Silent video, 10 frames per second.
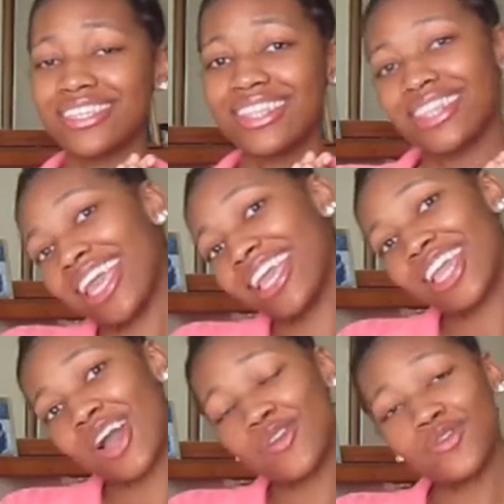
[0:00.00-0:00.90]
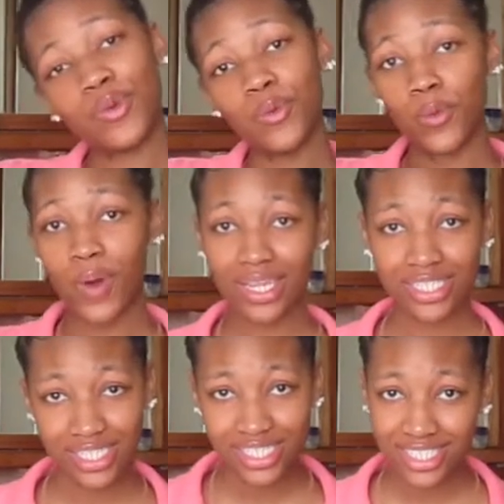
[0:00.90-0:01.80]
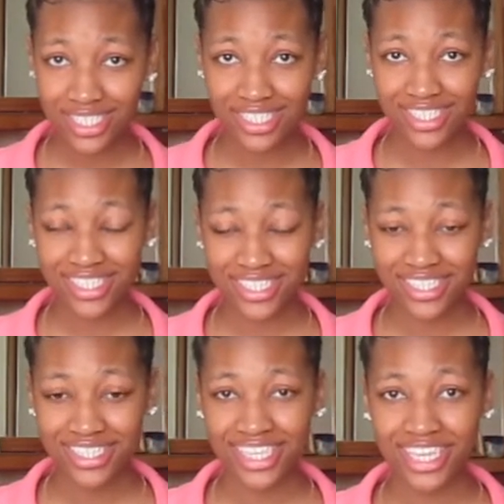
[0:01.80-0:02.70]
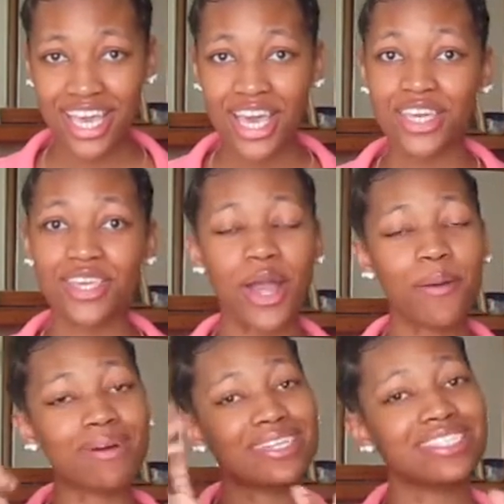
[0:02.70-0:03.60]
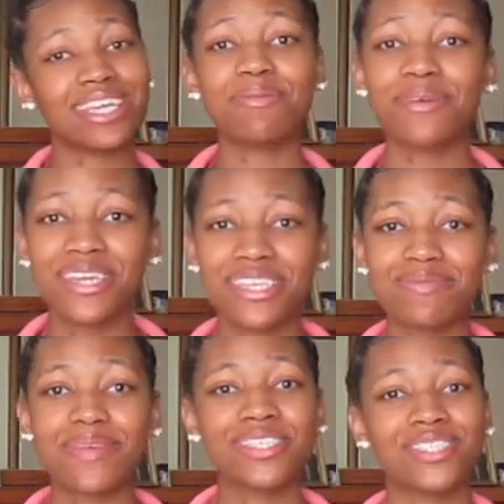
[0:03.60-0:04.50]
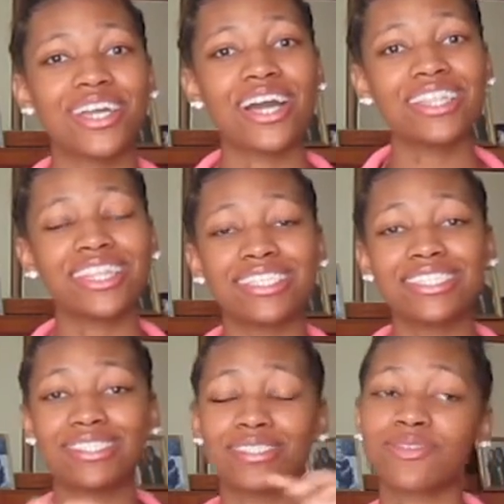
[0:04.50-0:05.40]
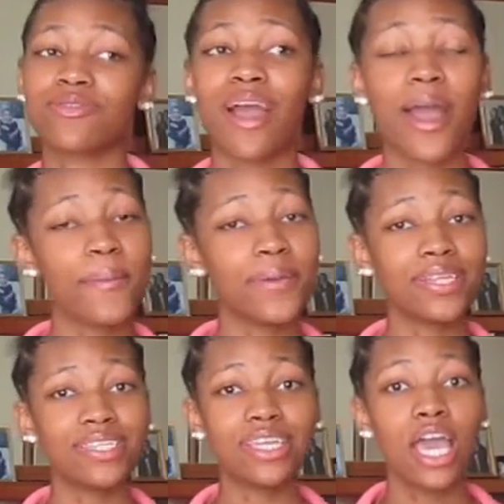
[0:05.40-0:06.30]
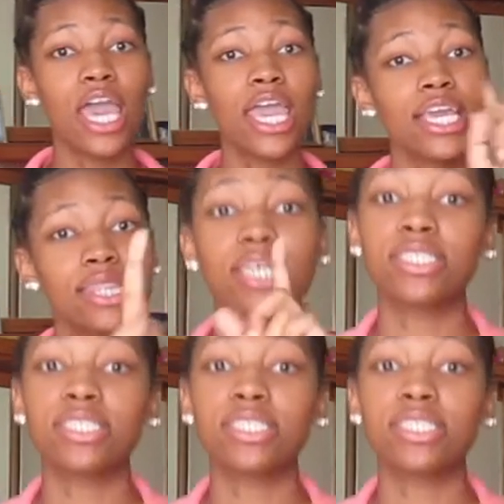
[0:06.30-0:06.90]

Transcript: thank y'all for watching. Y'all are my J-Bays. Make sure y'all hit that subscribe button. Hit that